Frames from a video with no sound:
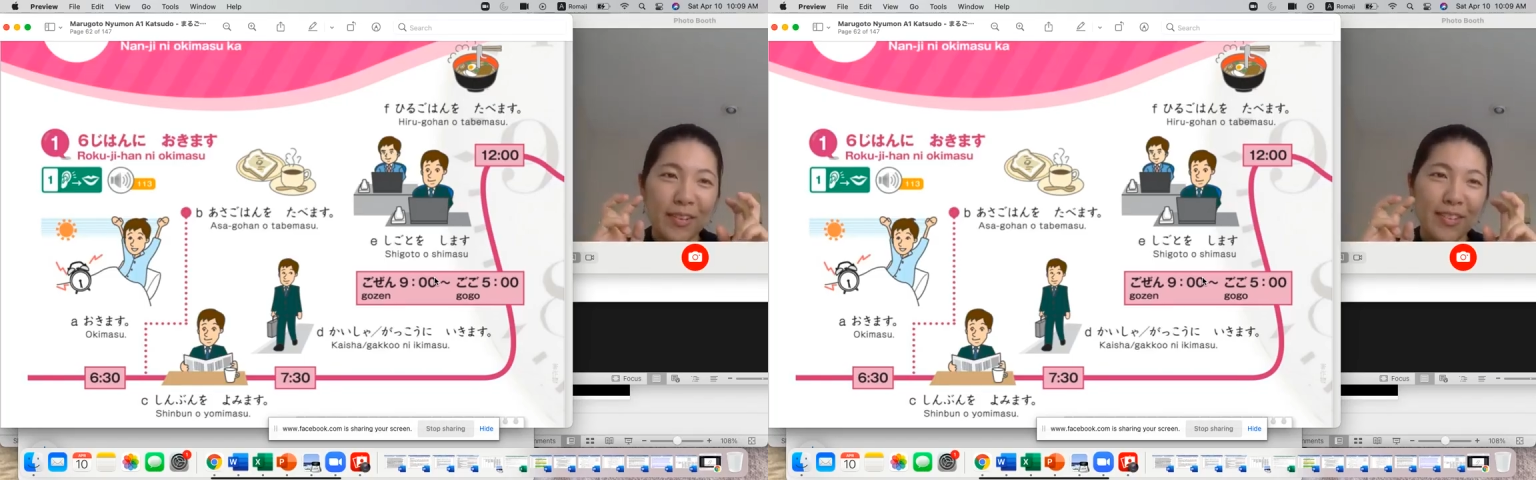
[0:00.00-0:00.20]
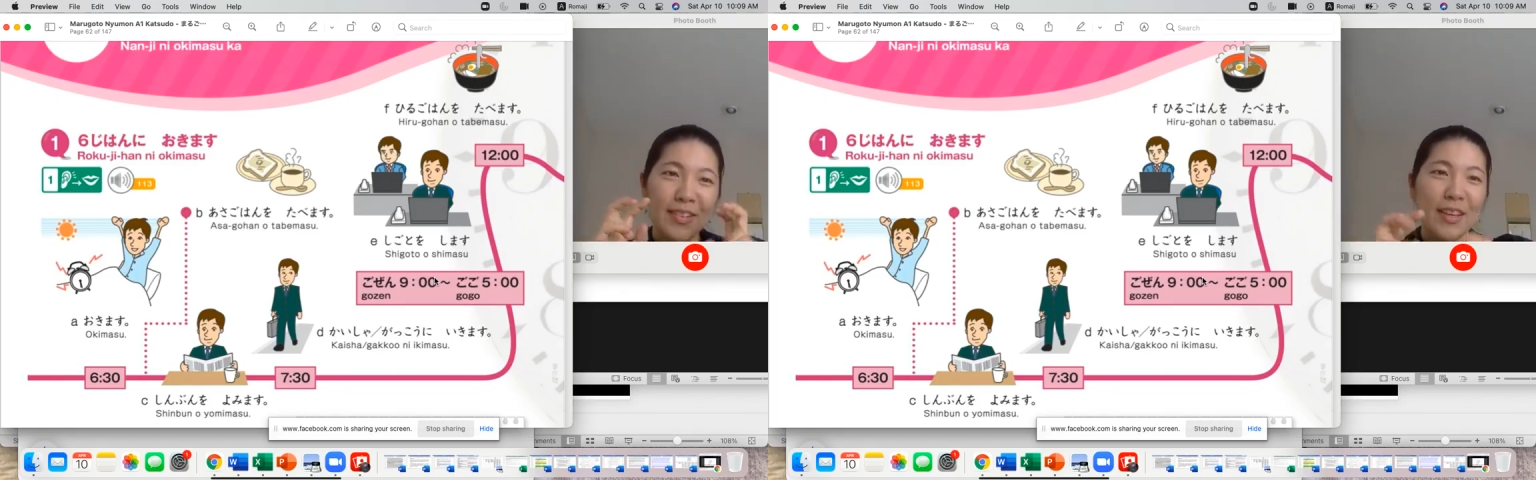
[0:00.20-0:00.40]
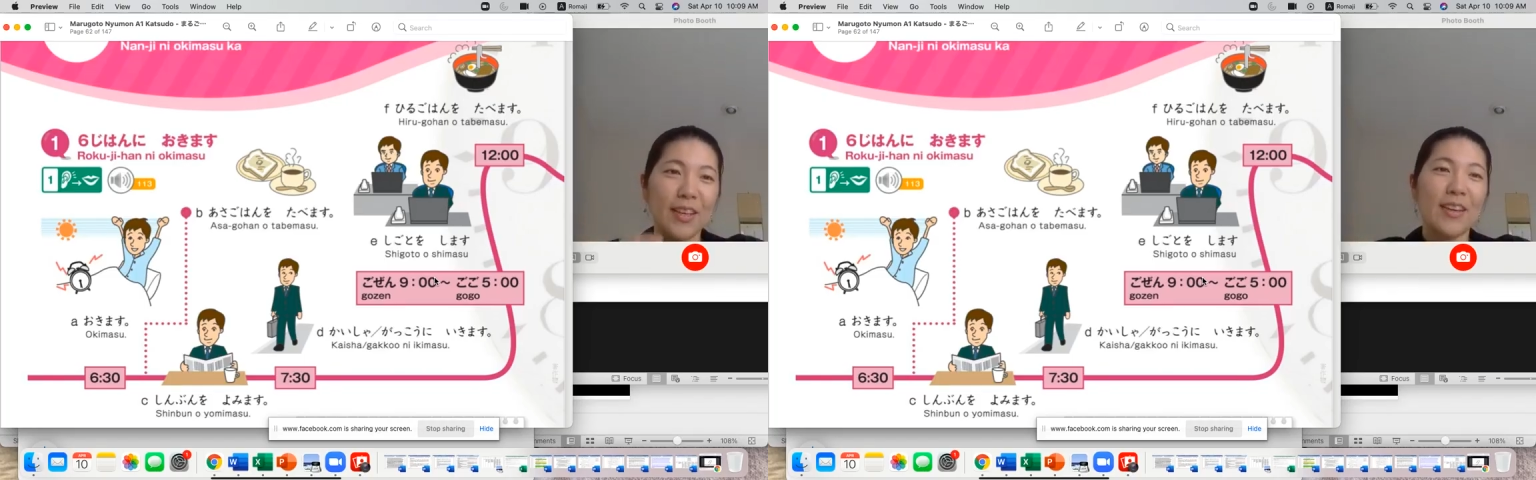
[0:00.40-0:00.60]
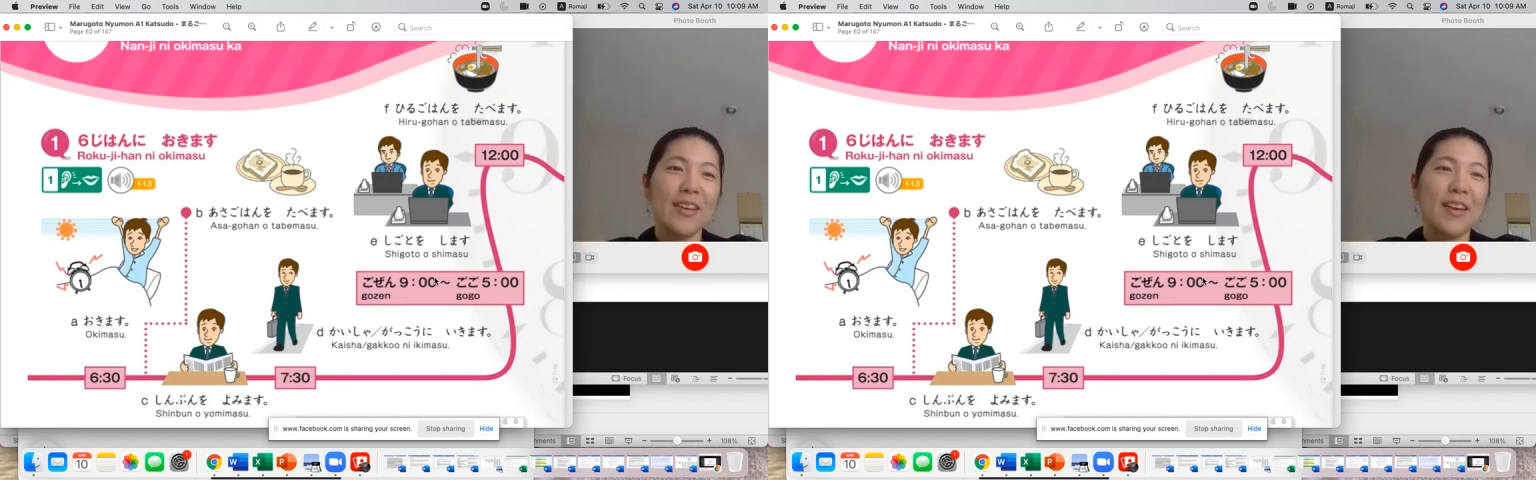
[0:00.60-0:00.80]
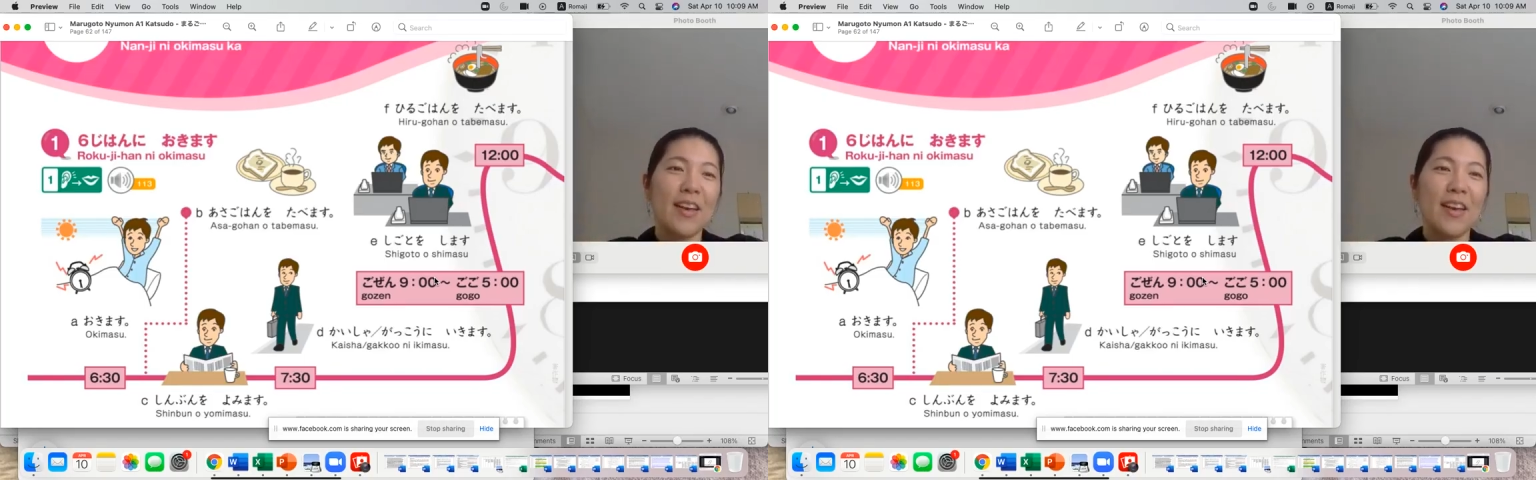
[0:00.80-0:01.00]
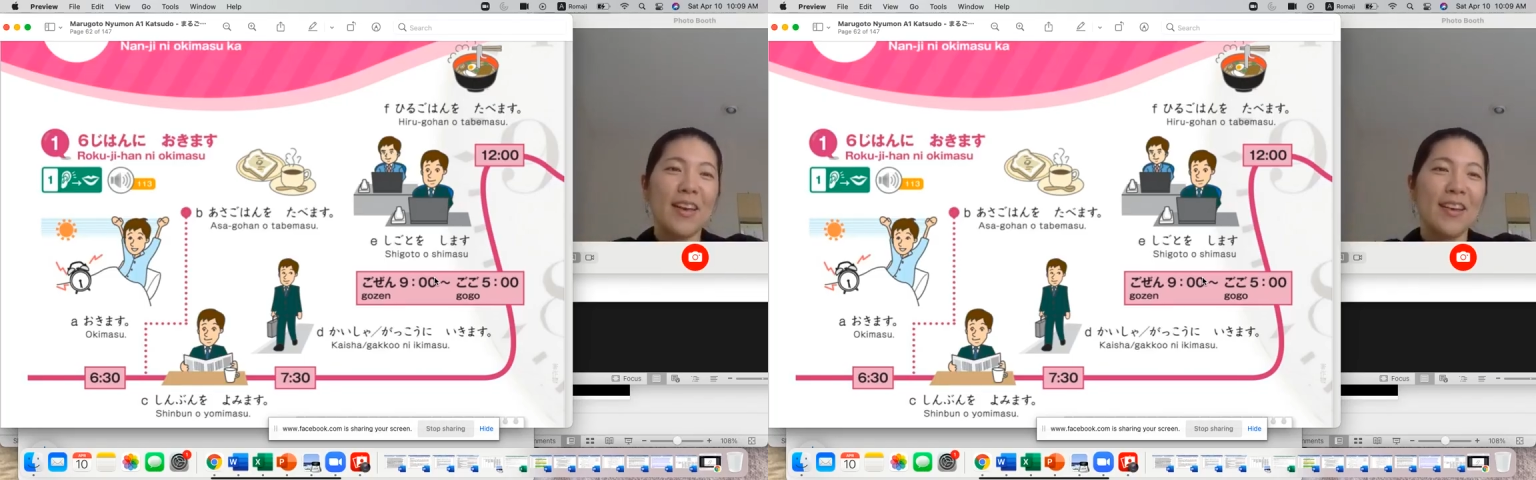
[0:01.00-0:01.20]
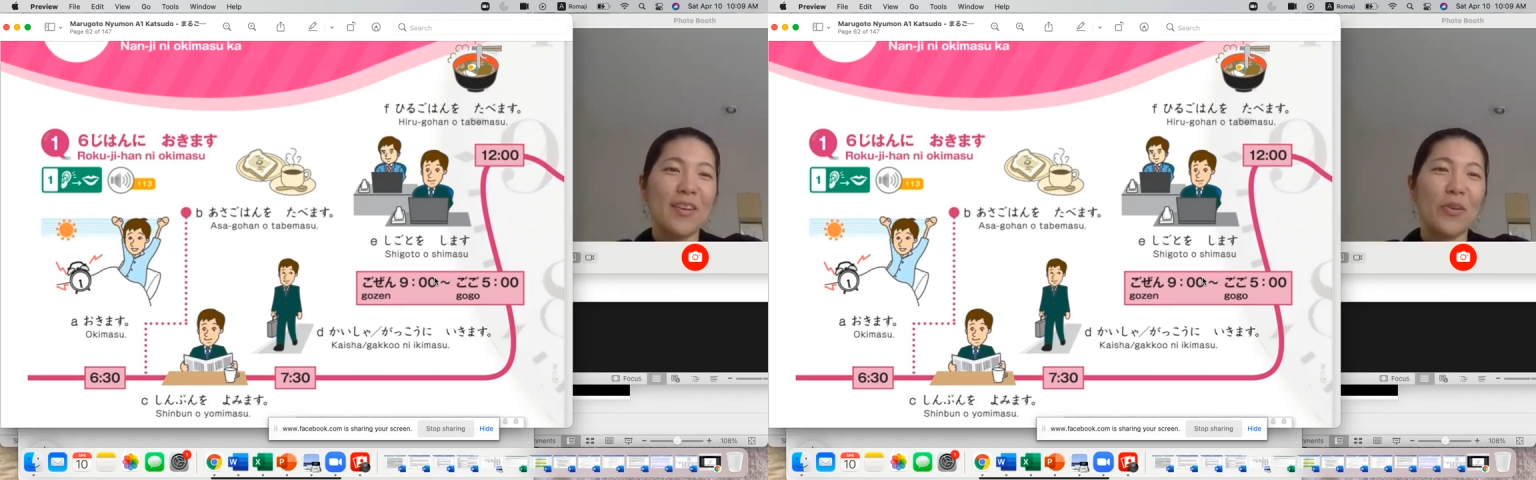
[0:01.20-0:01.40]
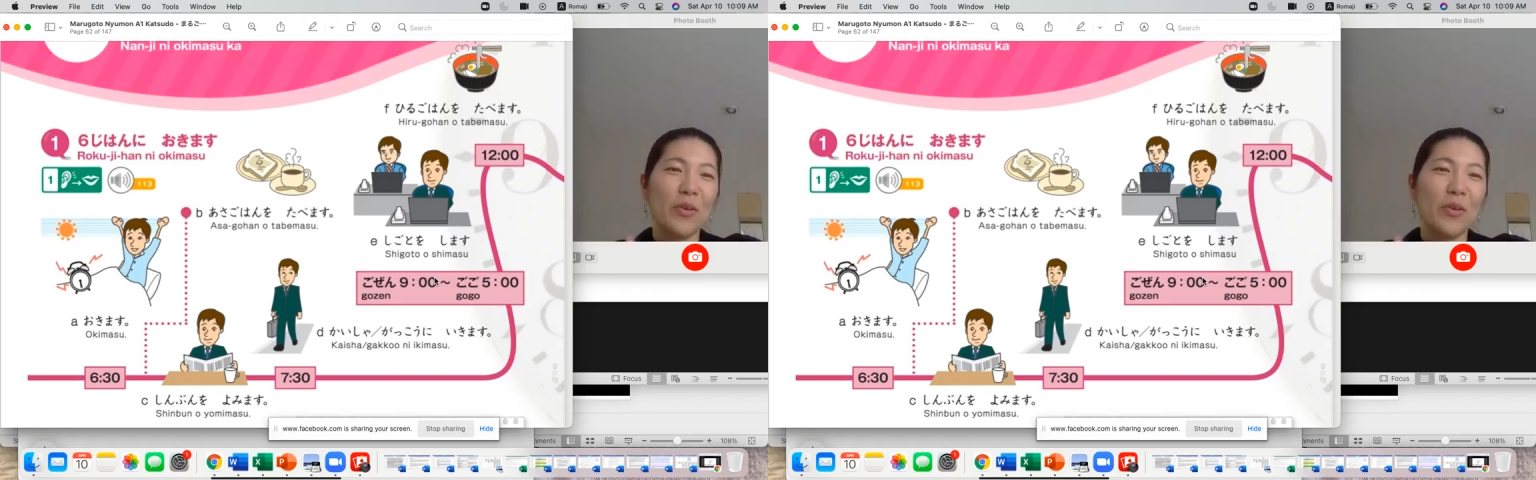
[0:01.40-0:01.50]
It's like, you